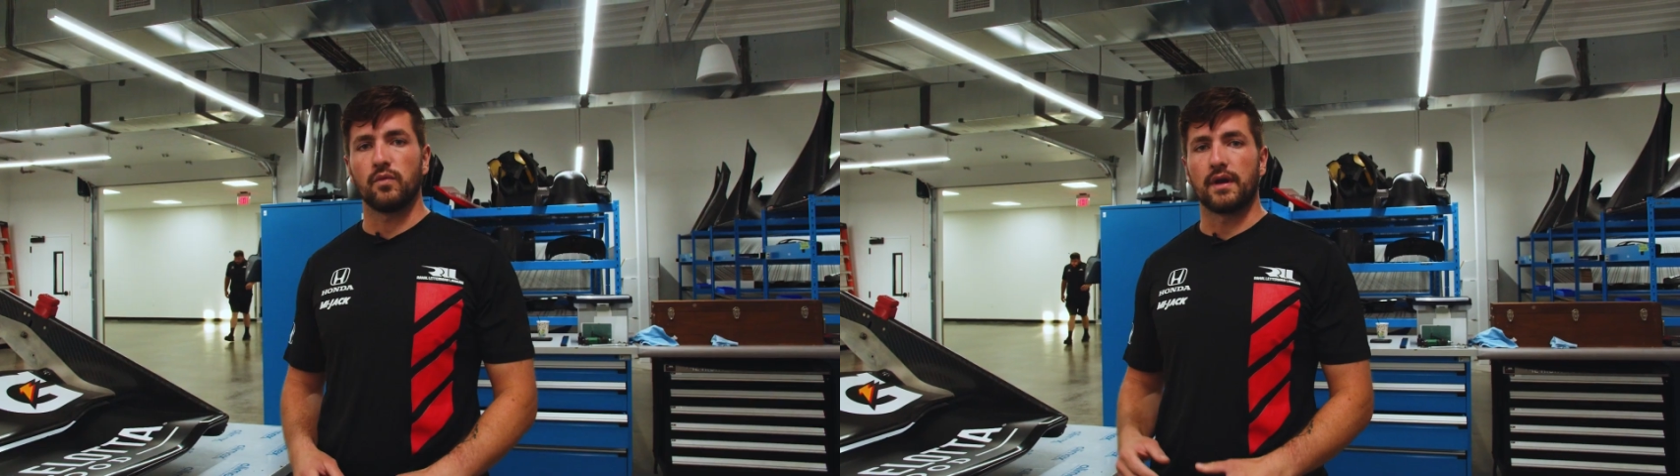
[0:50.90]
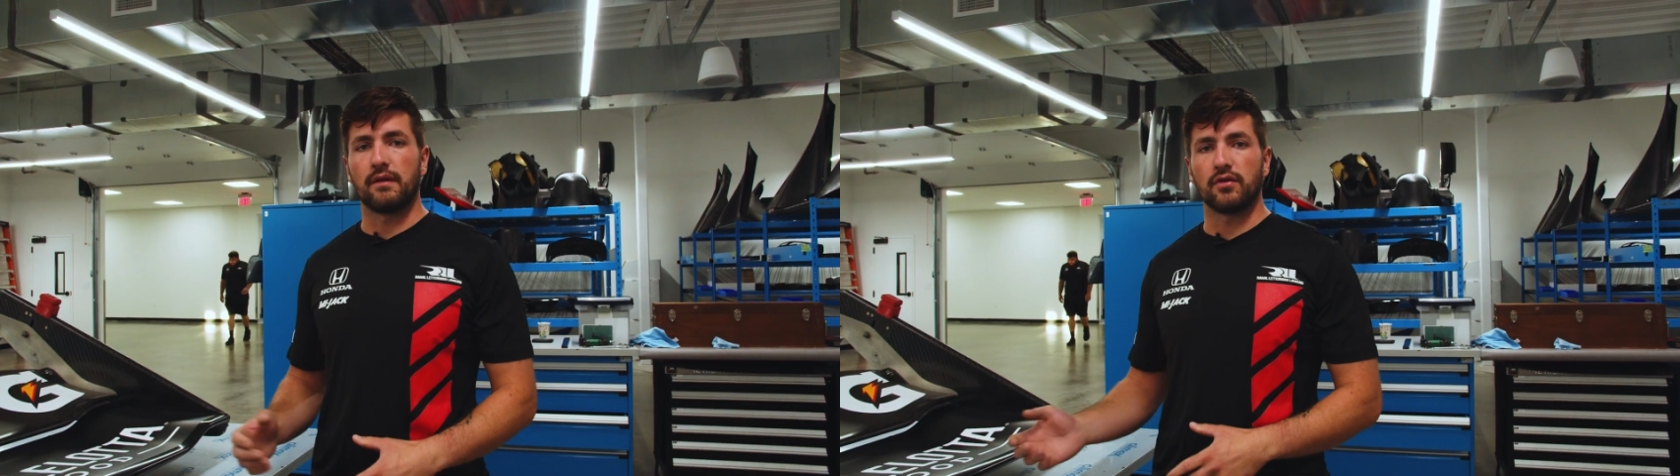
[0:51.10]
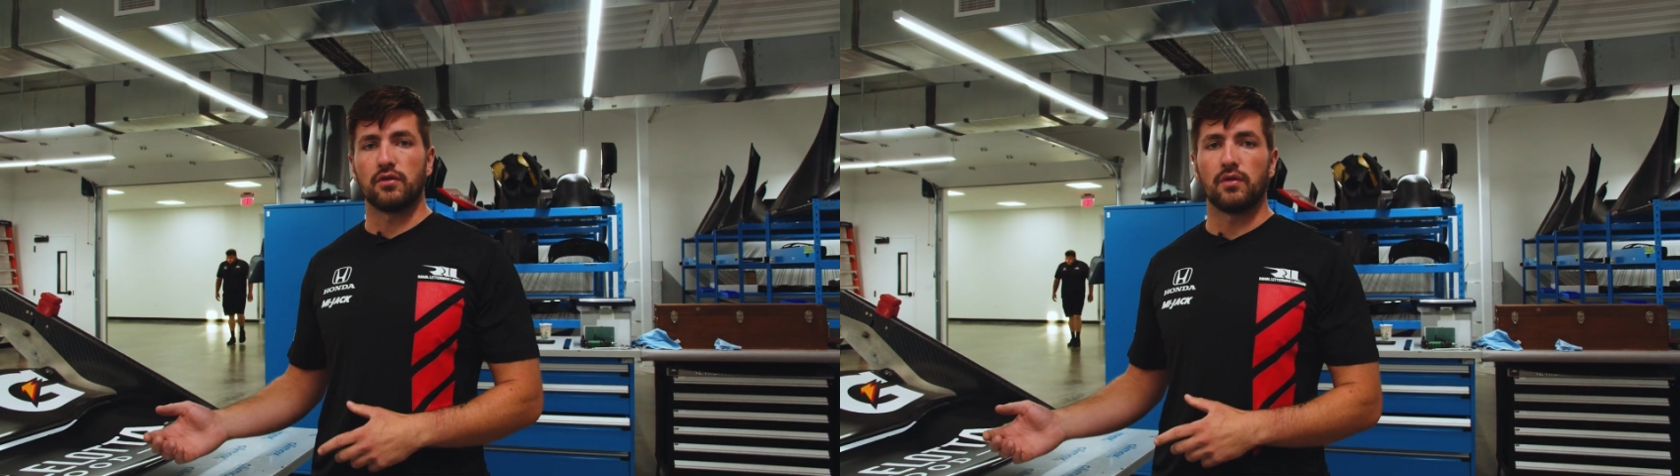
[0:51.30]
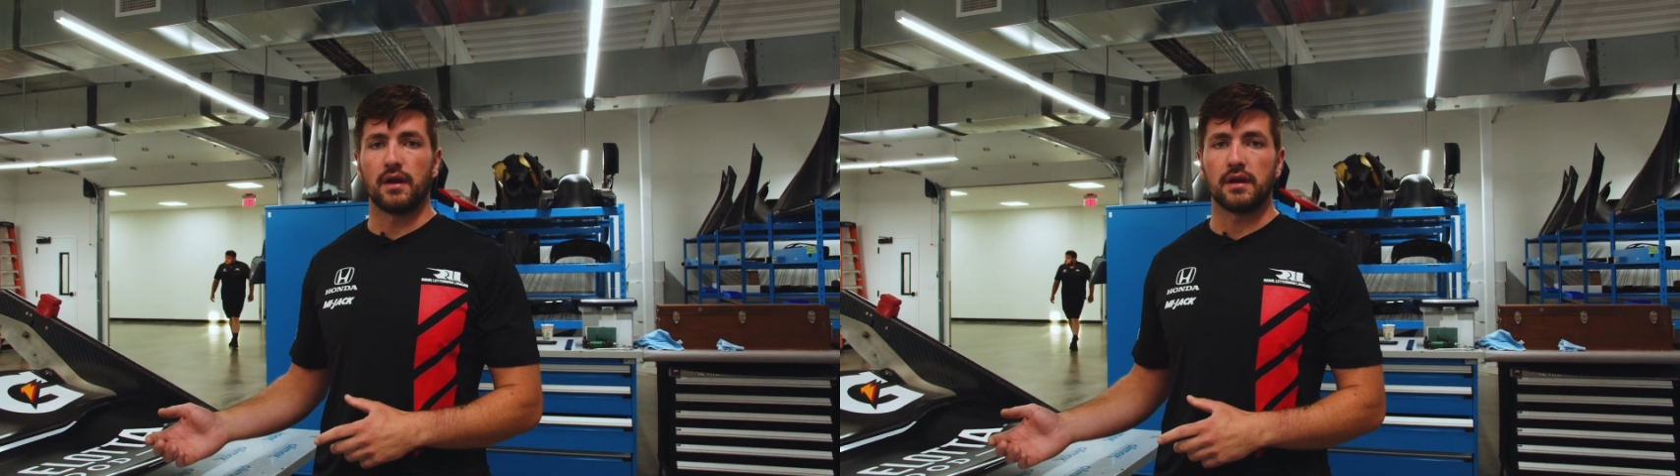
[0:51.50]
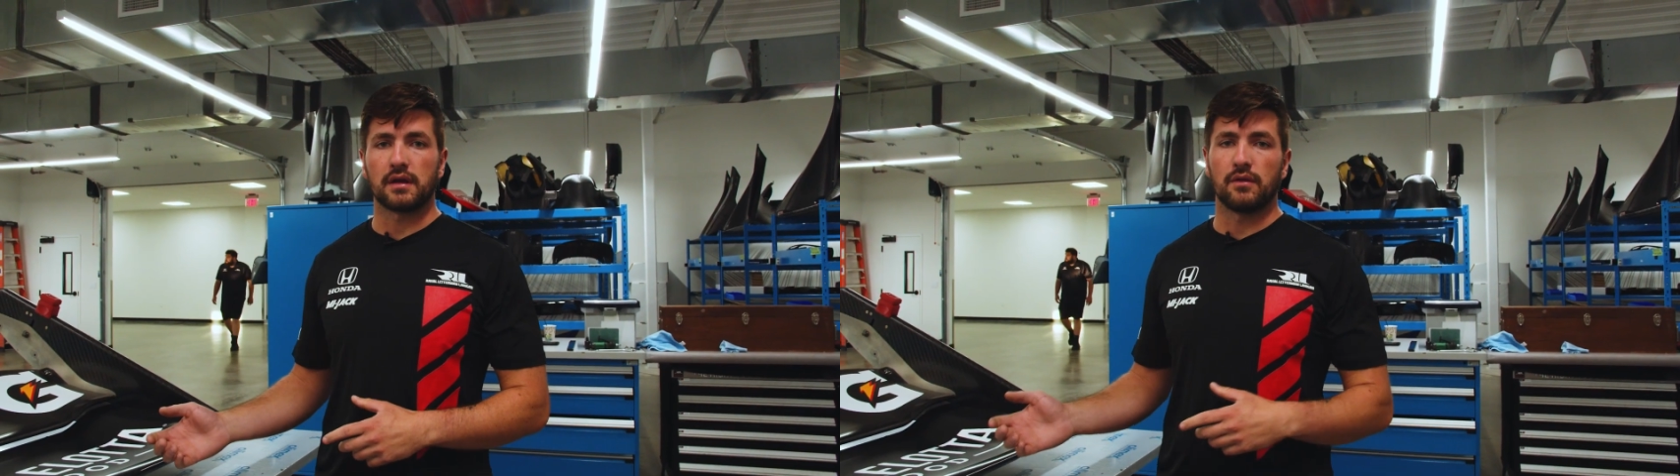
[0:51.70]
whenever you're
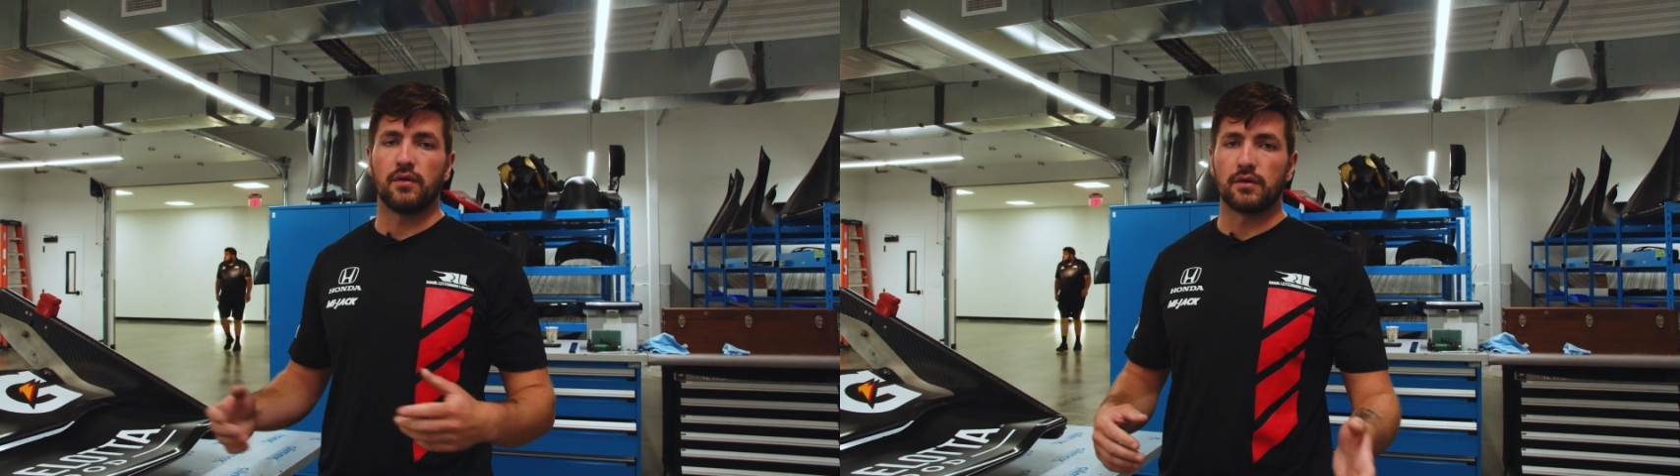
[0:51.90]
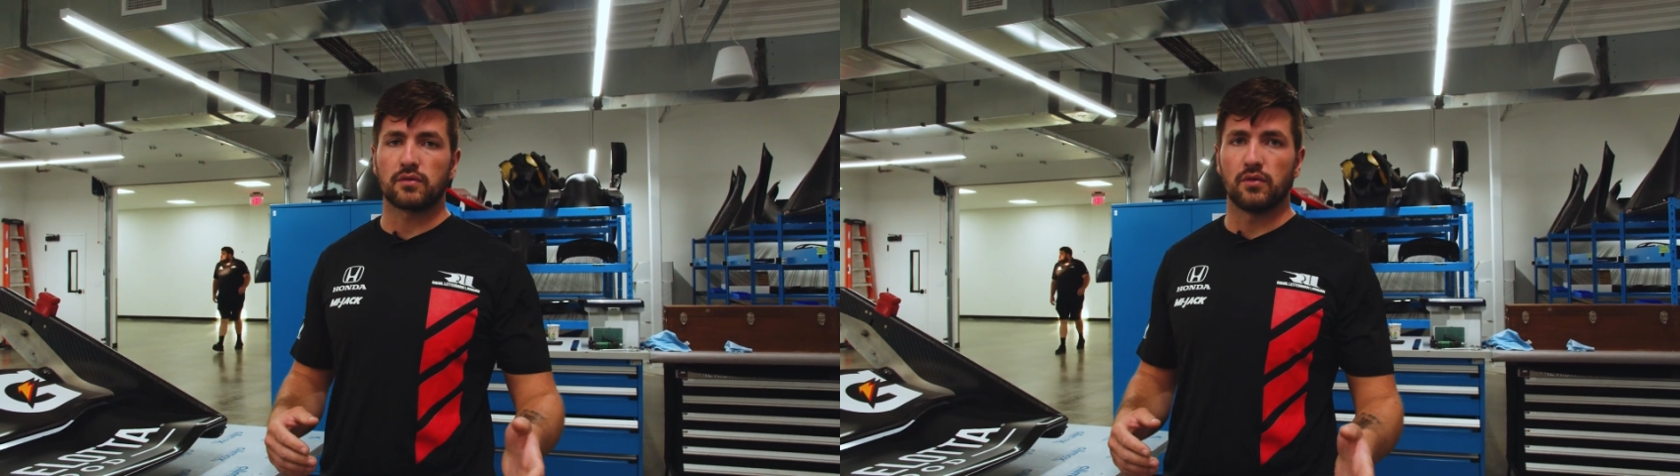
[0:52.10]
running a road